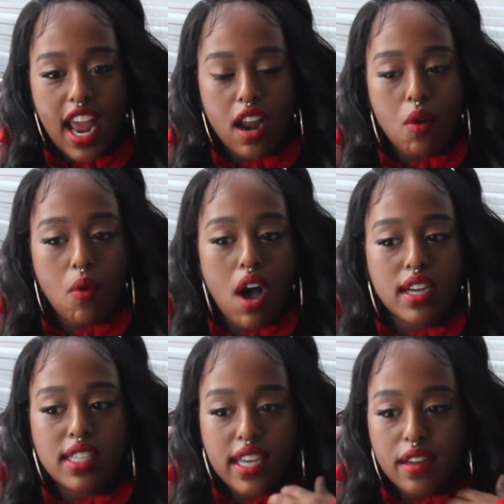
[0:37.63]
and I
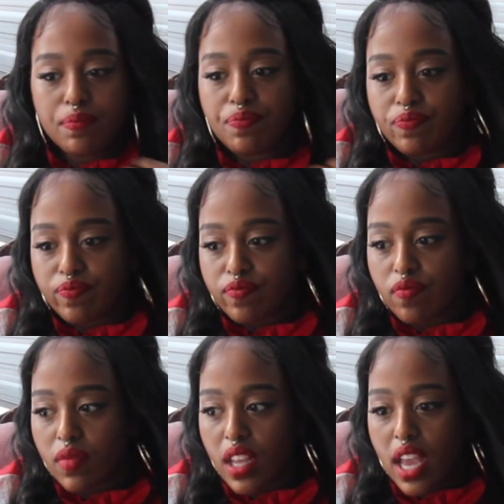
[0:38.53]
walked in,
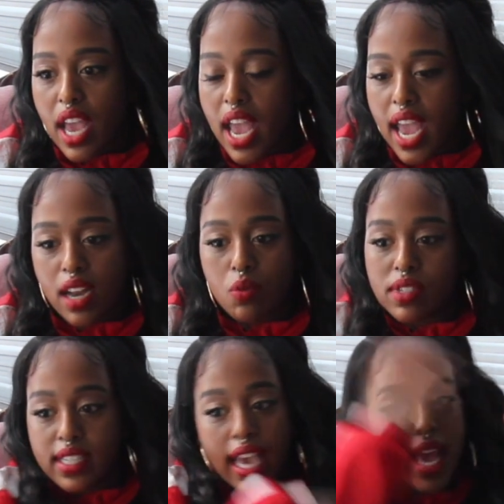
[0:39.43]
and it
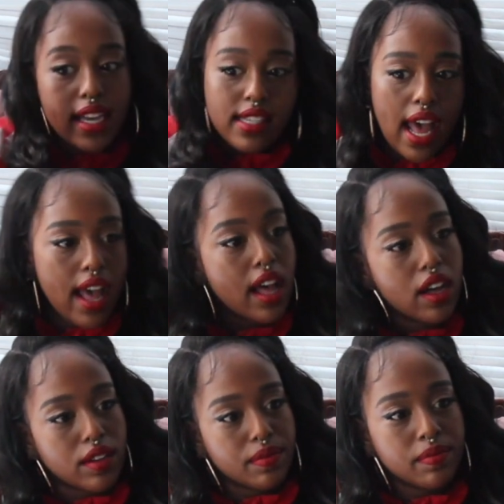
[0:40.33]
was gay as
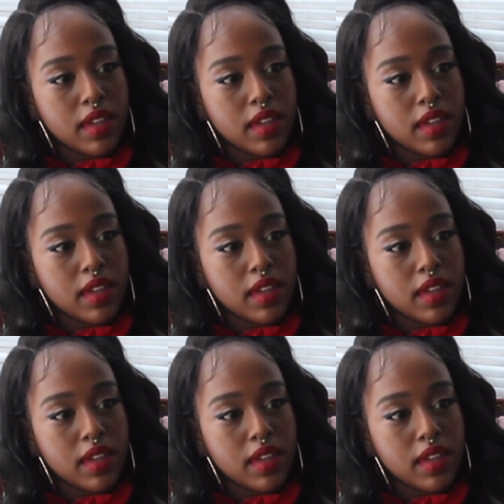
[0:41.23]
hell.